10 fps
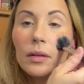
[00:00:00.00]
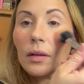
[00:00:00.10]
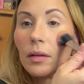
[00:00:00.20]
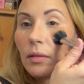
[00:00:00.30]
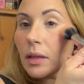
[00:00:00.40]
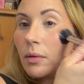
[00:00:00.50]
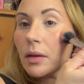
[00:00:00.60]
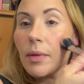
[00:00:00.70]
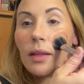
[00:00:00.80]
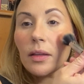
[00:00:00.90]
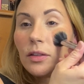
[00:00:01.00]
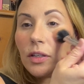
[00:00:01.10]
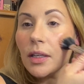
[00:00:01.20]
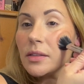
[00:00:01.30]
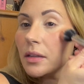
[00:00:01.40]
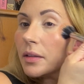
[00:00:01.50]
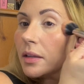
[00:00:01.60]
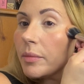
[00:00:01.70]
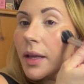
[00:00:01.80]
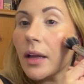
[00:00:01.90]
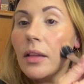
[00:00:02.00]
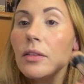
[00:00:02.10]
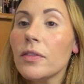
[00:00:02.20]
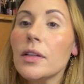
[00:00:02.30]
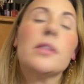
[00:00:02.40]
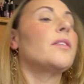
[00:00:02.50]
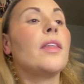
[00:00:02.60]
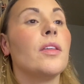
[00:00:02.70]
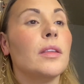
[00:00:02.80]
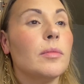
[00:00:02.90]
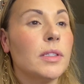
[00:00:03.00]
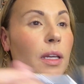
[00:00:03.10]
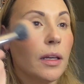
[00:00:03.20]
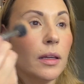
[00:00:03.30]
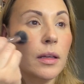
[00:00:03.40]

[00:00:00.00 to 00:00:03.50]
I really want to make the cheeks a little bit colorful so that the lipstick's